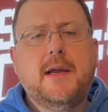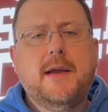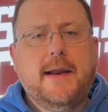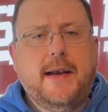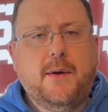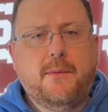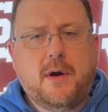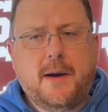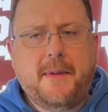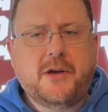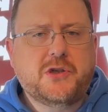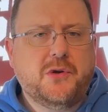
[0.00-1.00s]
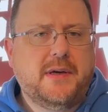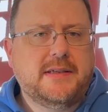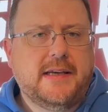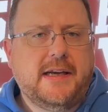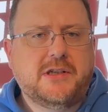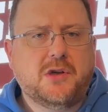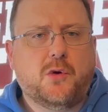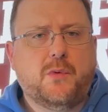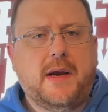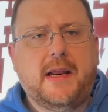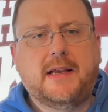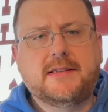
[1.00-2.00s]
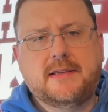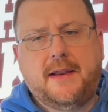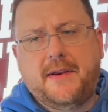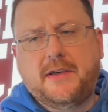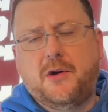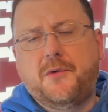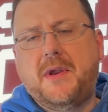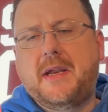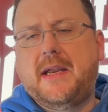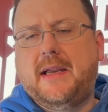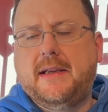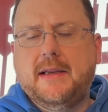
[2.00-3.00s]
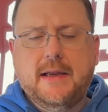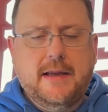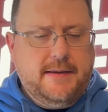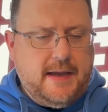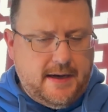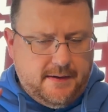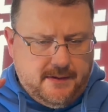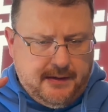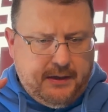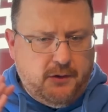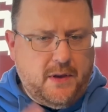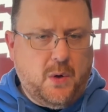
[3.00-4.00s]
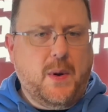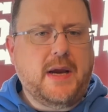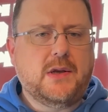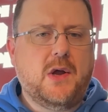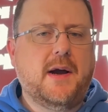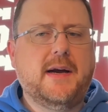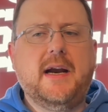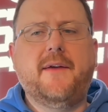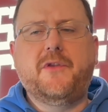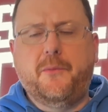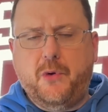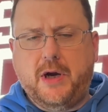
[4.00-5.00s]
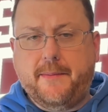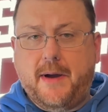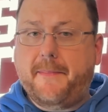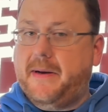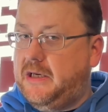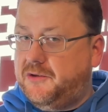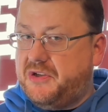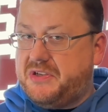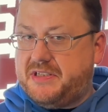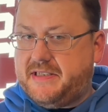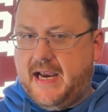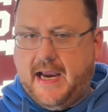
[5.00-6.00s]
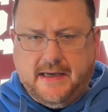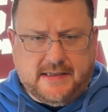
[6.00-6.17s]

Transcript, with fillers: and they want to make sure he's NHL ready because I think they're thinking that you know they wait long enough to bring him up and he'll just stay.